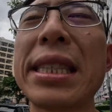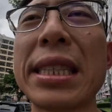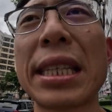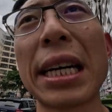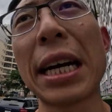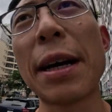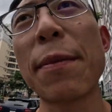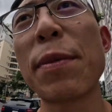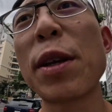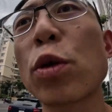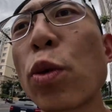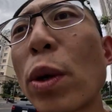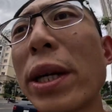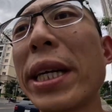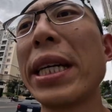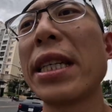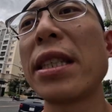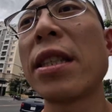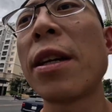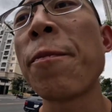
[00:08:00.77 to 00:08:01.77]
It's this
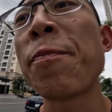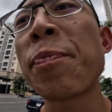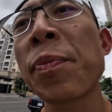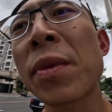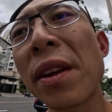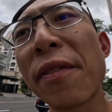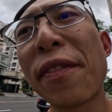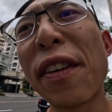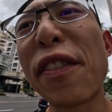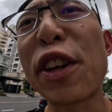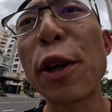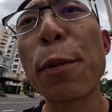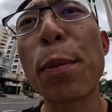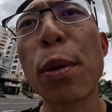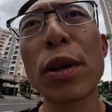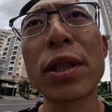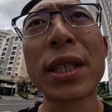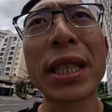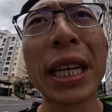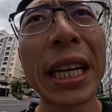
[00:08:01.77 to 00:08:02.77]
one is
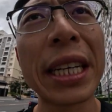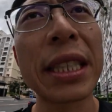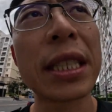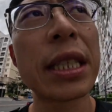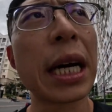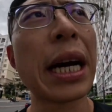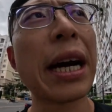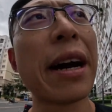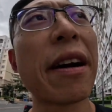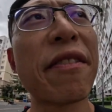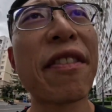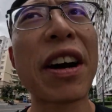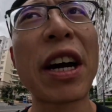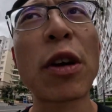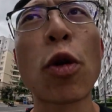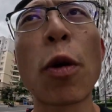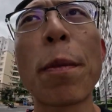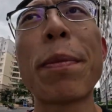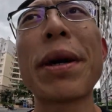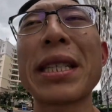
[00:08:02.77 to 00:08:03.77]
50%
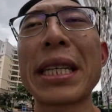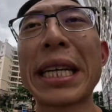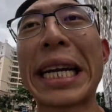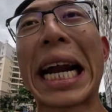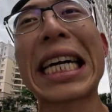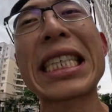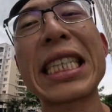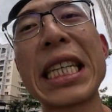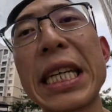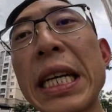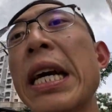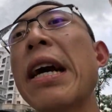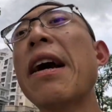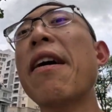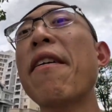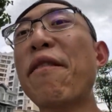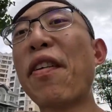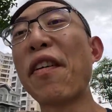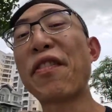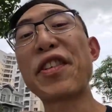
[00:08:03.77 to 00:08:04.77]
fine robust, and actually
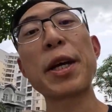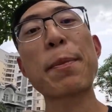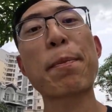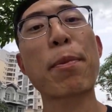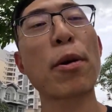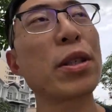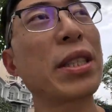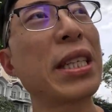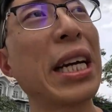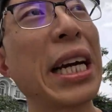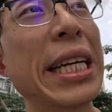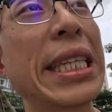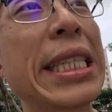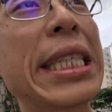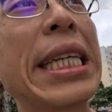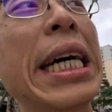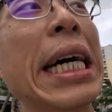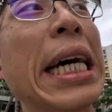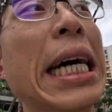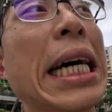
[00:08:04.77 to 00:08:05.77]

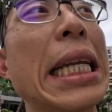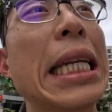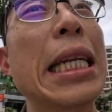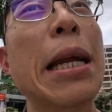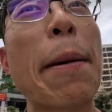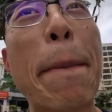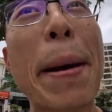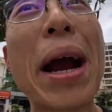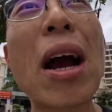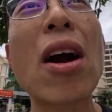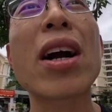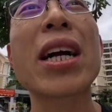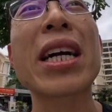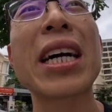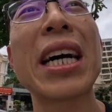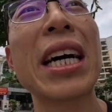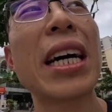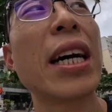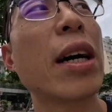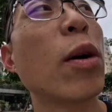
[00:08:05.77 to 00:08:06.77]
50%
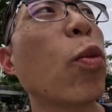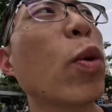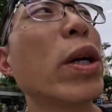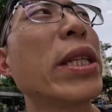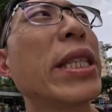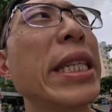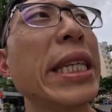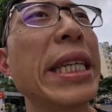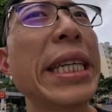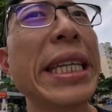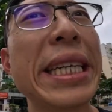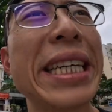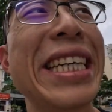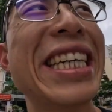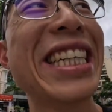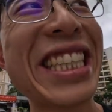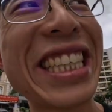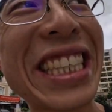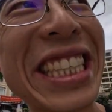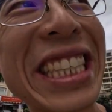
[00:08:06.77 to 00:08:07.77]
Liberica, which
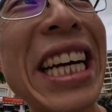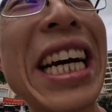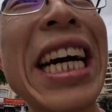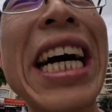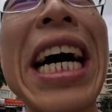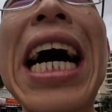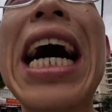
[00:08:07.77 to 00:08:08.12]
is